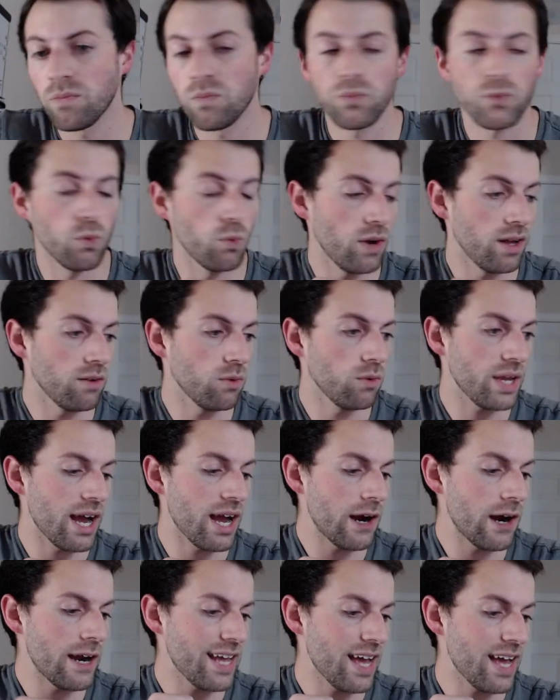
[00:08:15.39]
Well, we
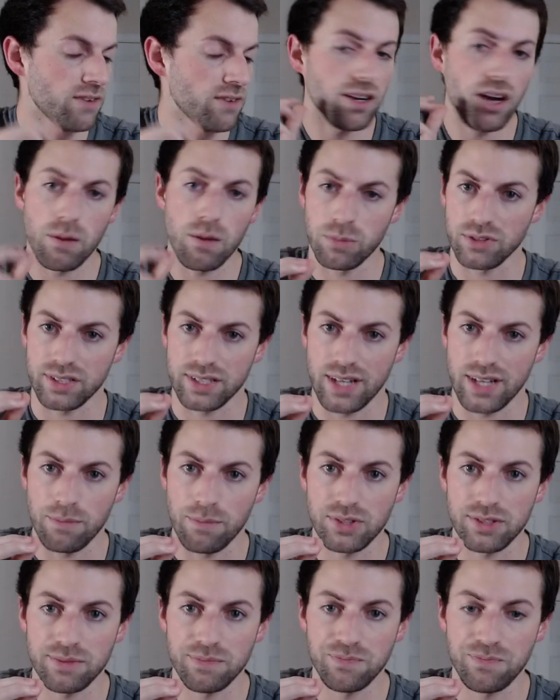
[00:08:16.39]
already have a couple
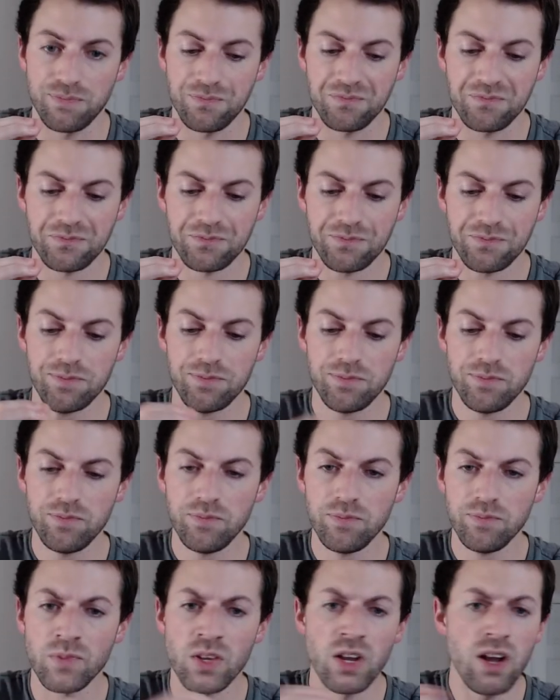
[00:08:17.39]
steps.
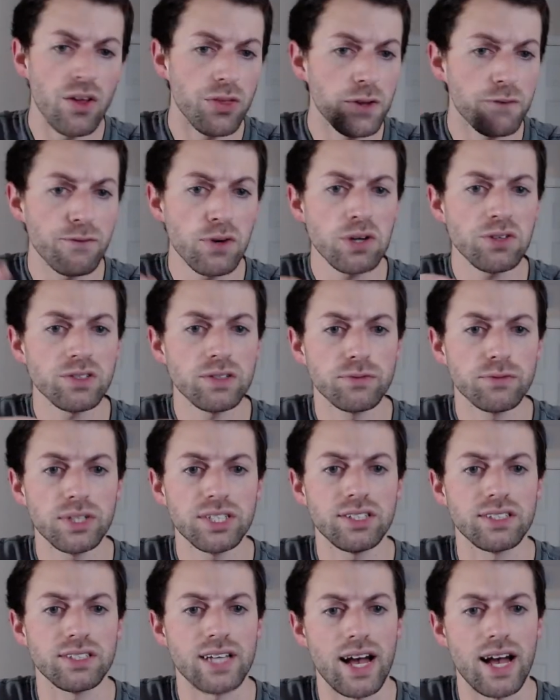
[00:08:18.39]
The first of which
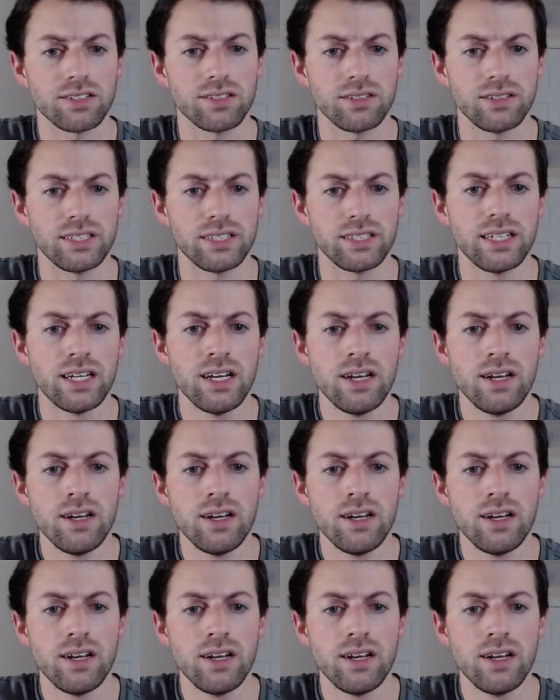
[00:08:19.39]
is actually